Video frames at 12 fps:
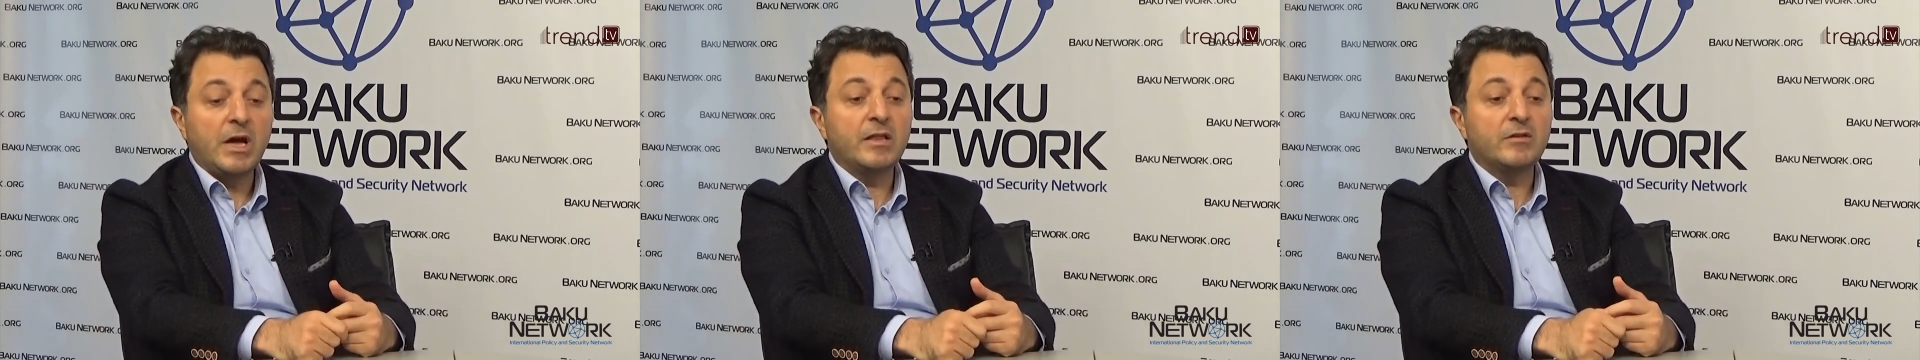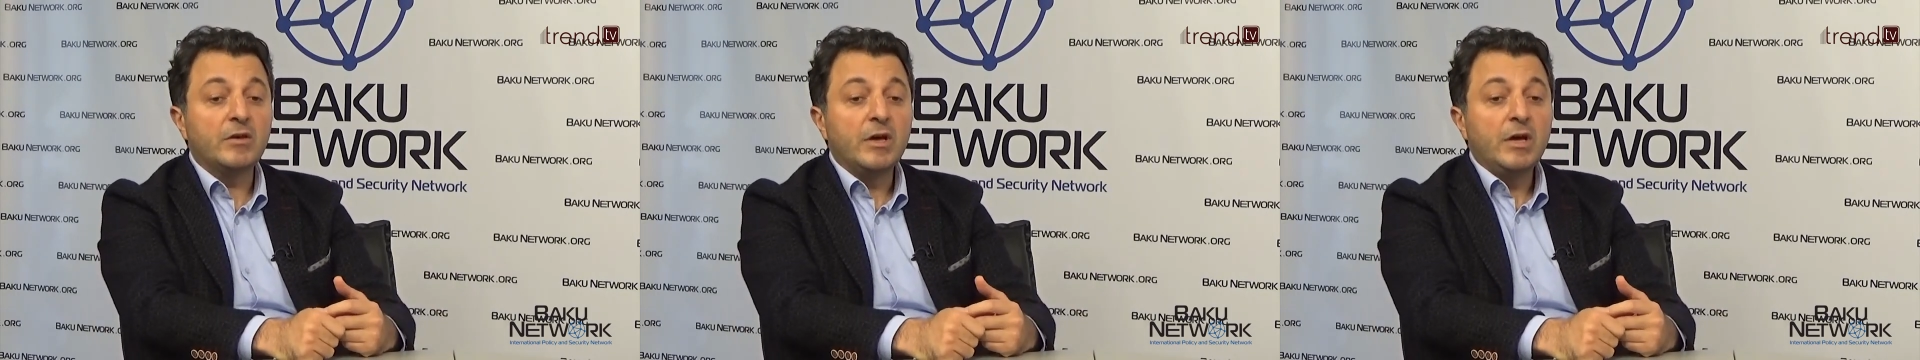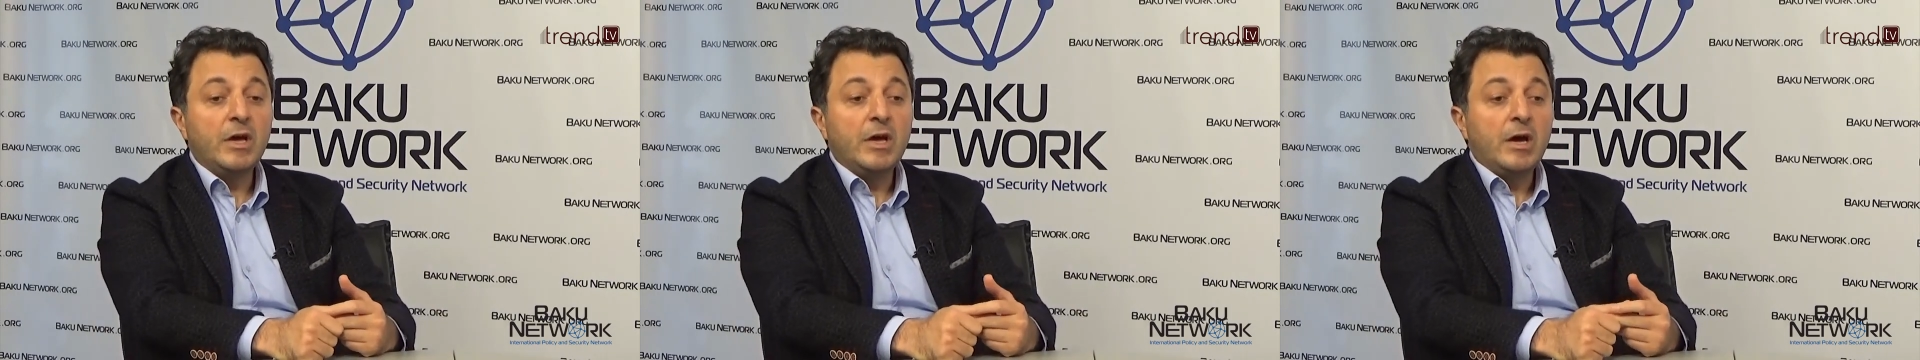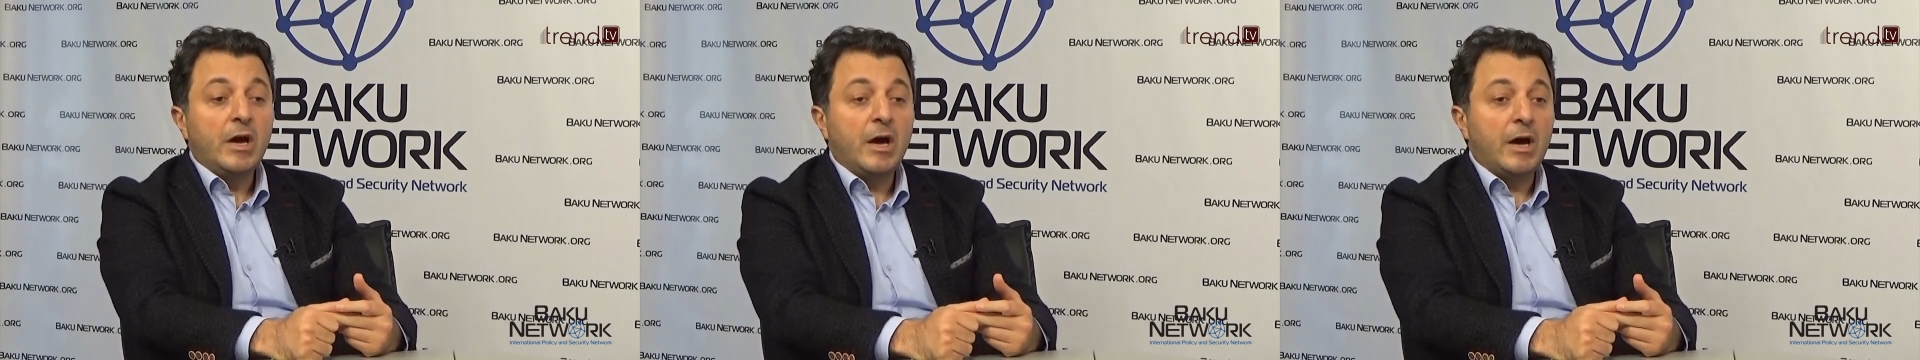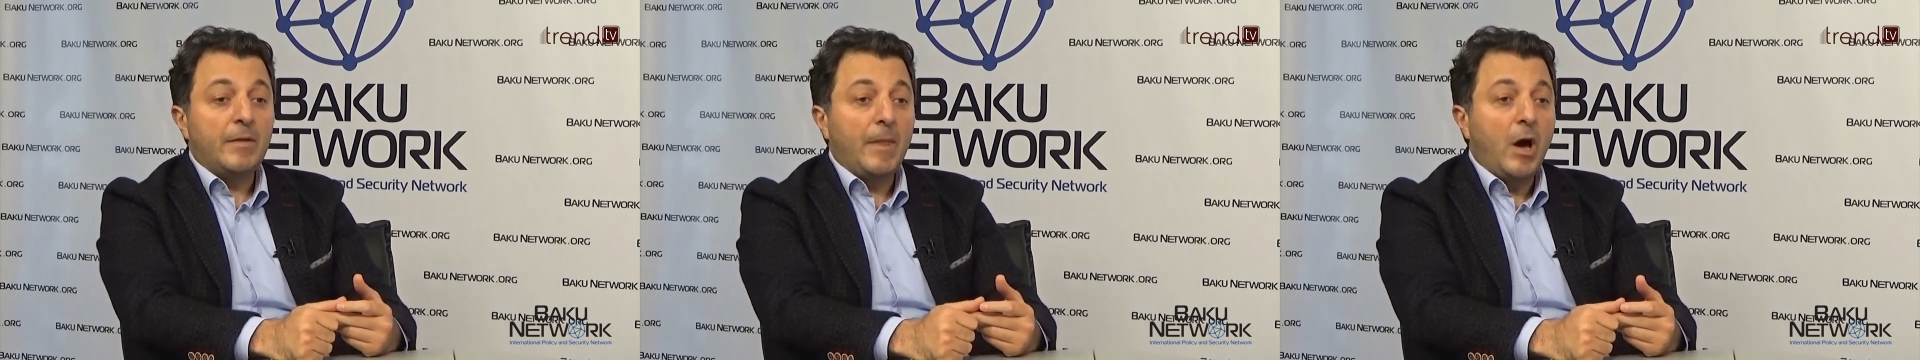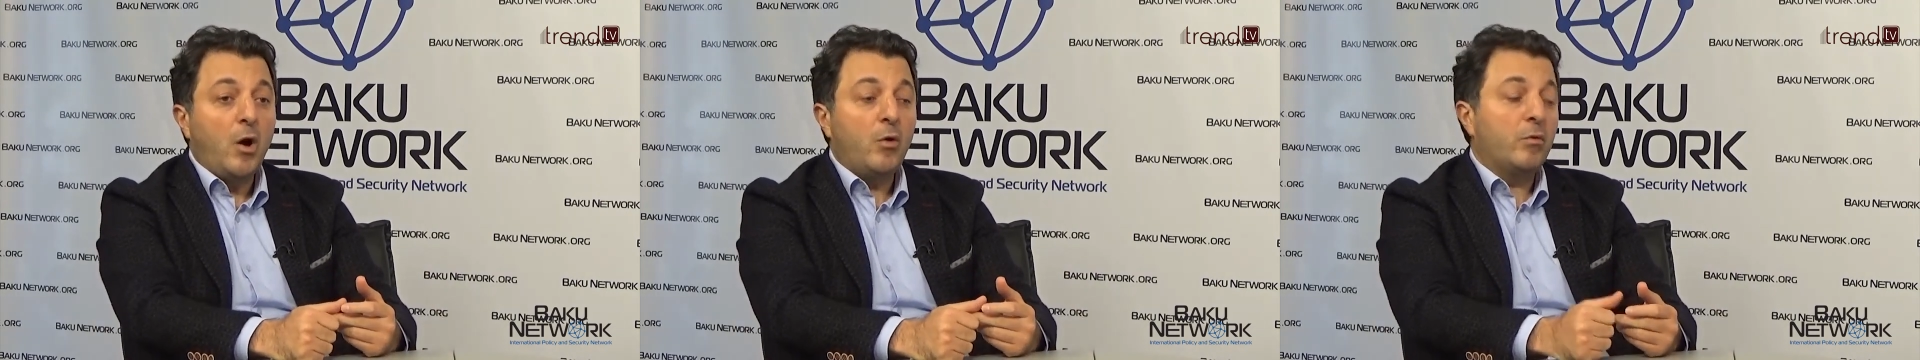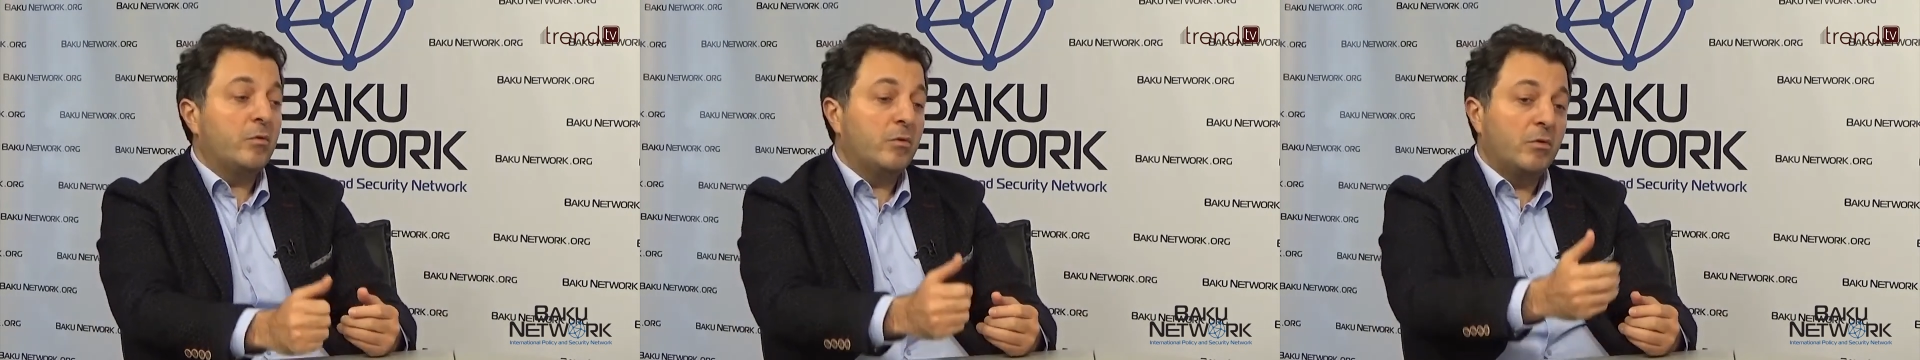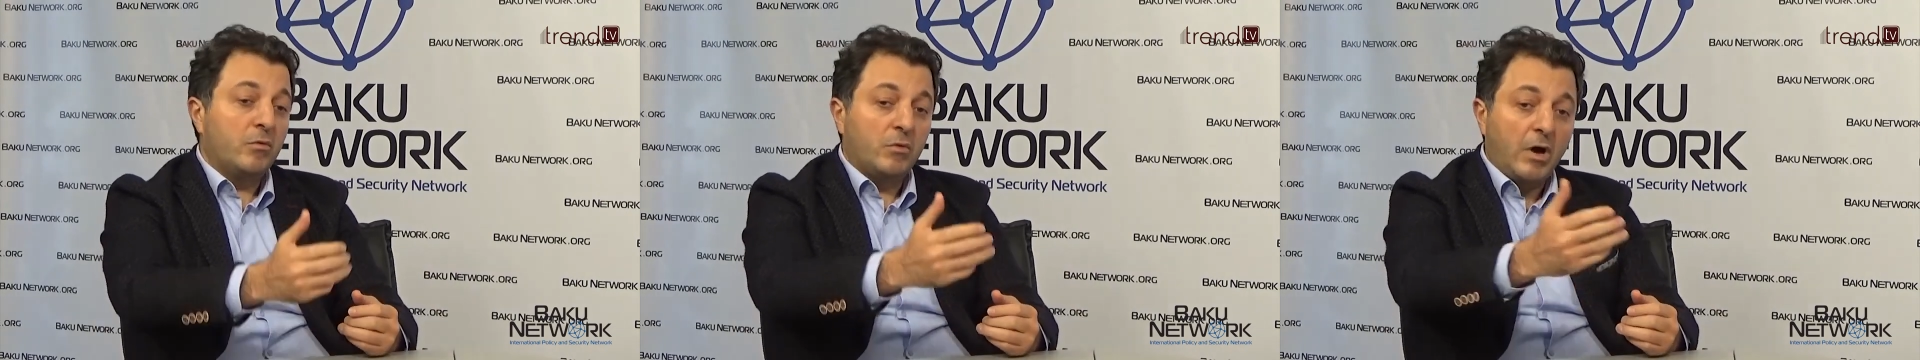And
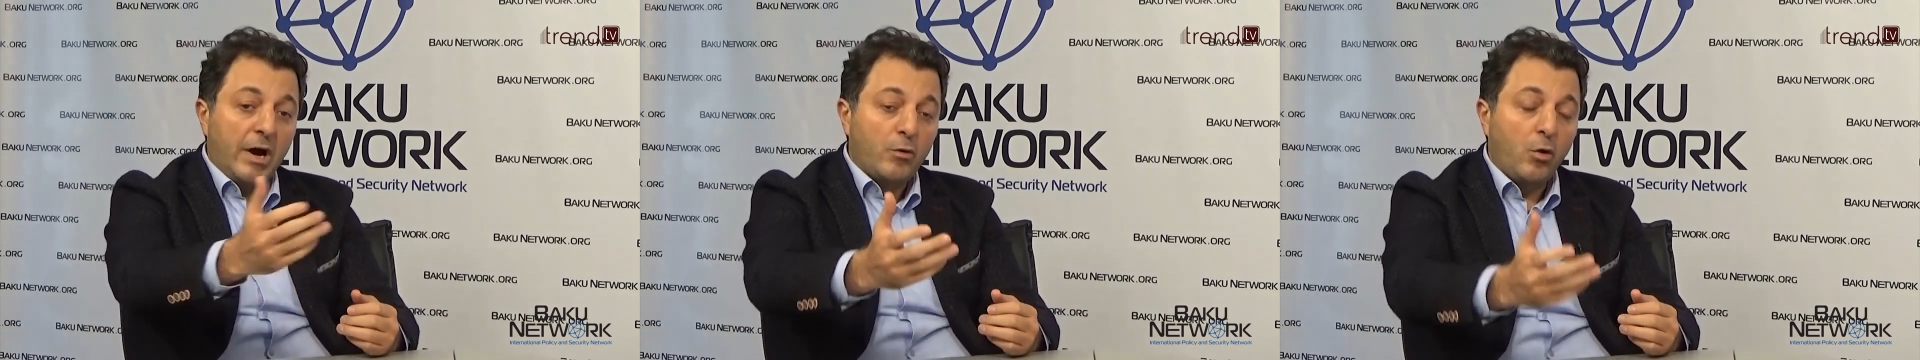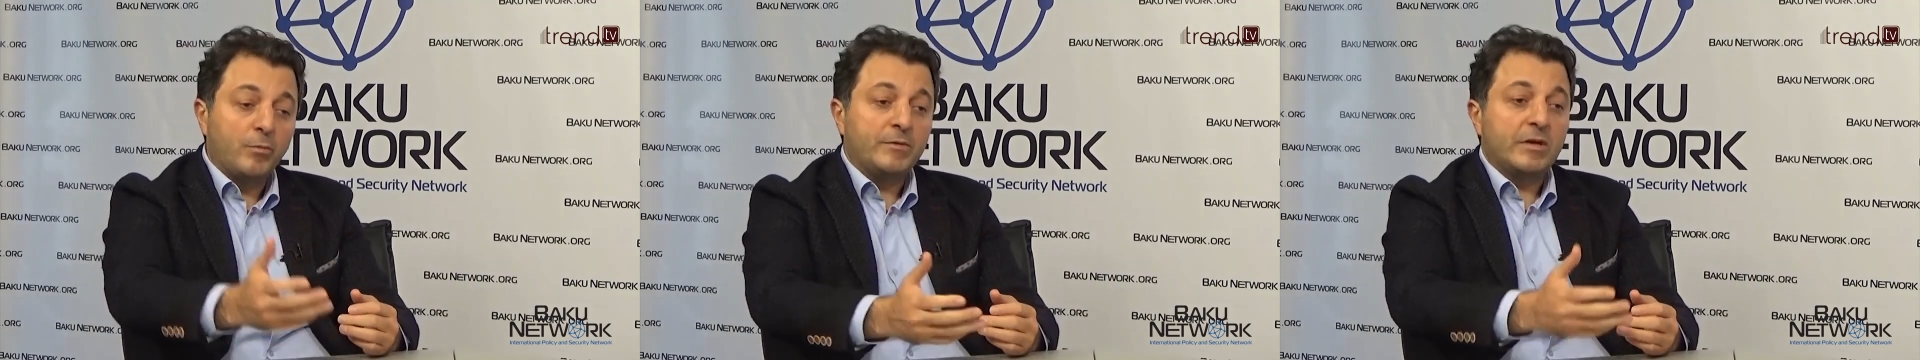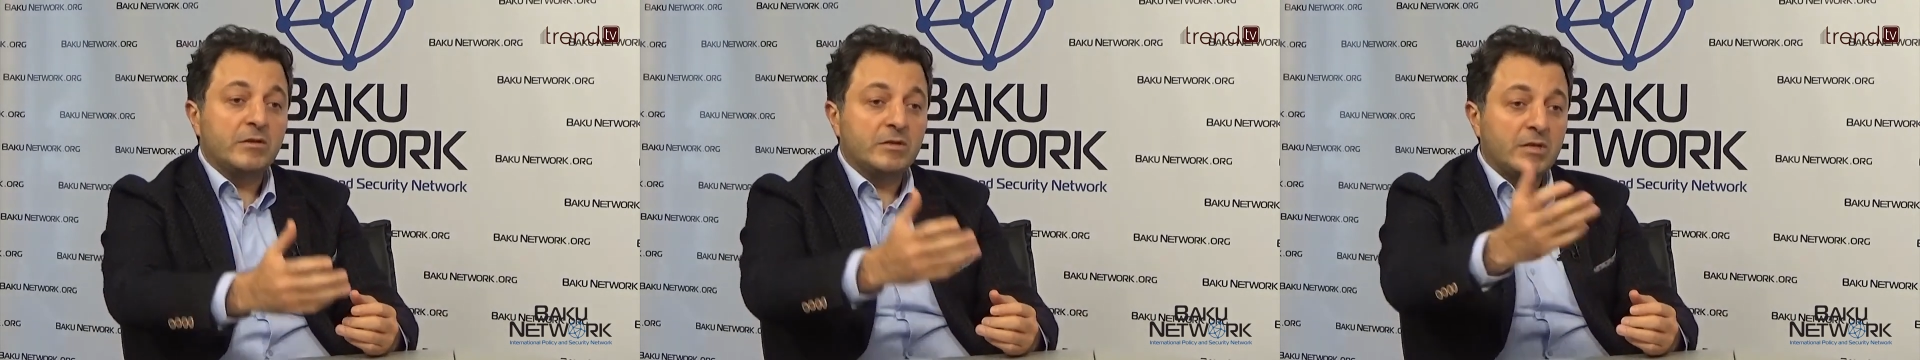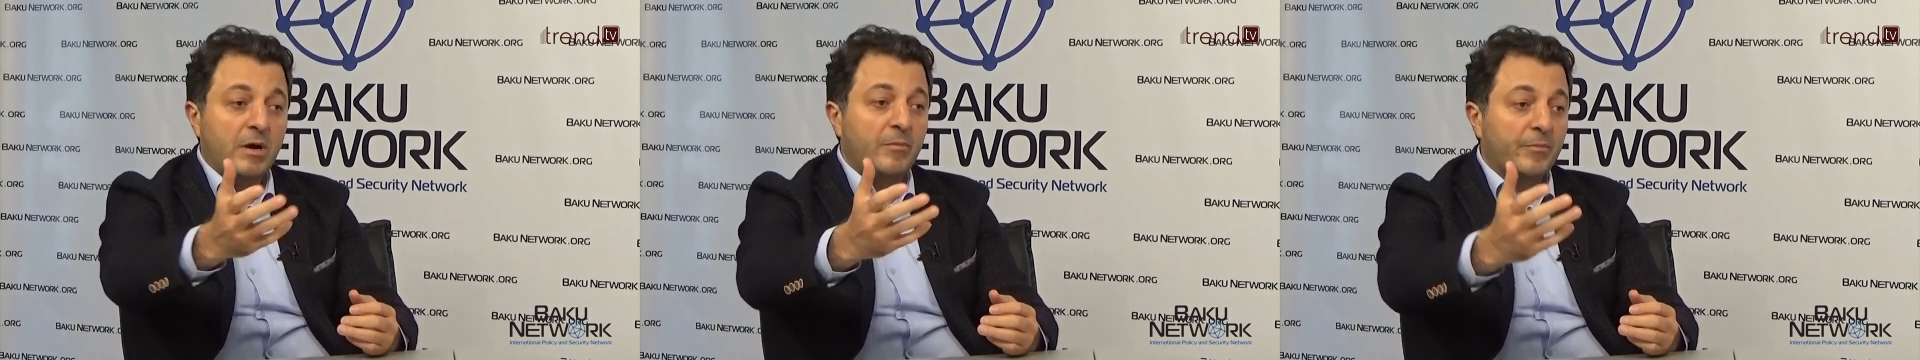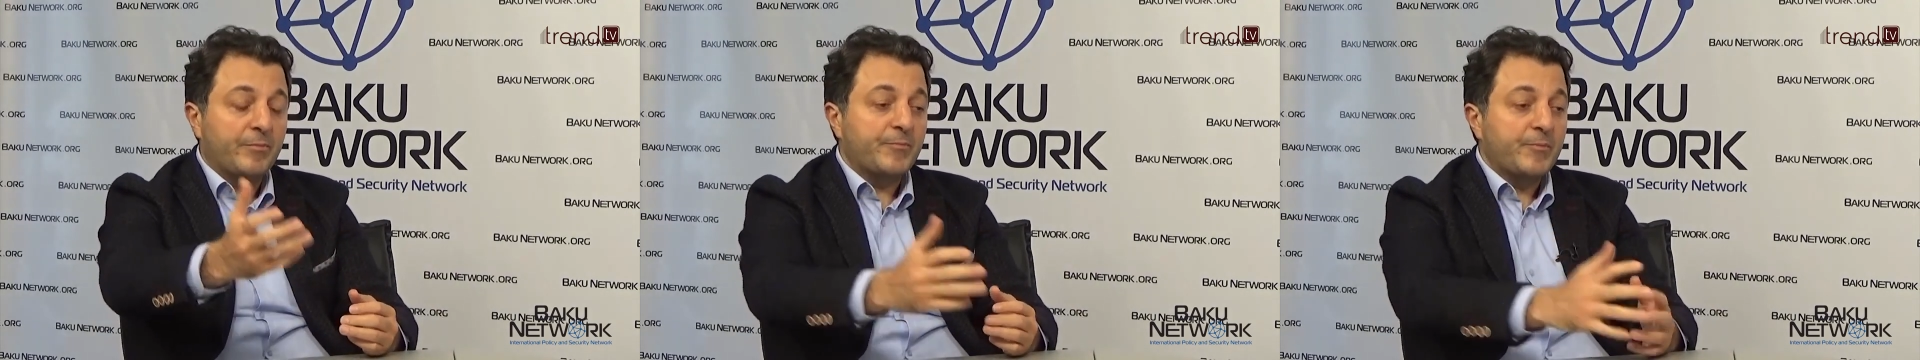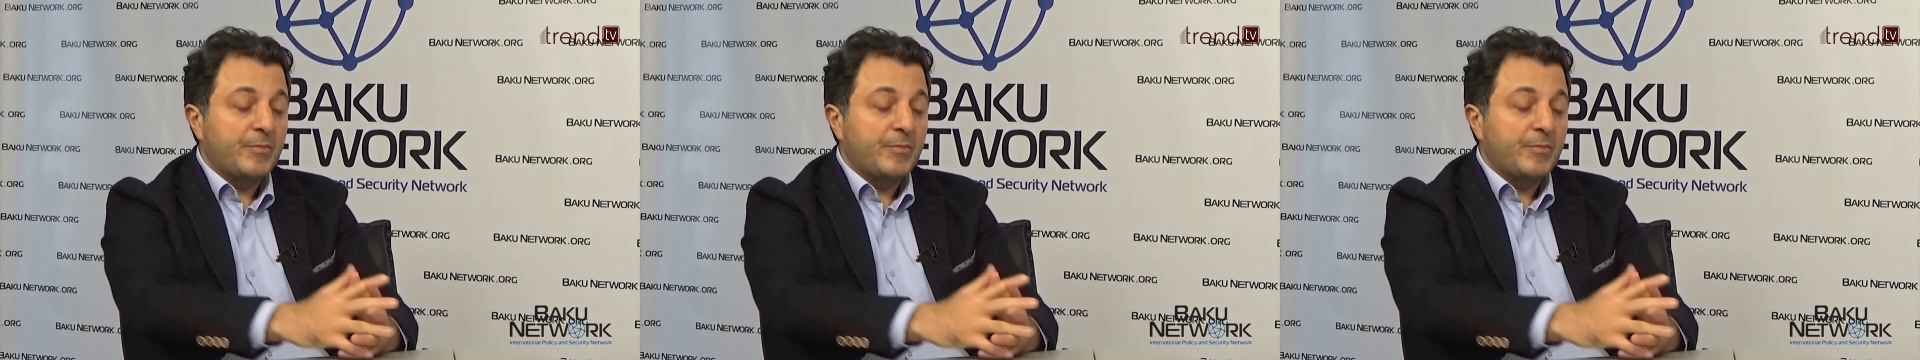now I hope that some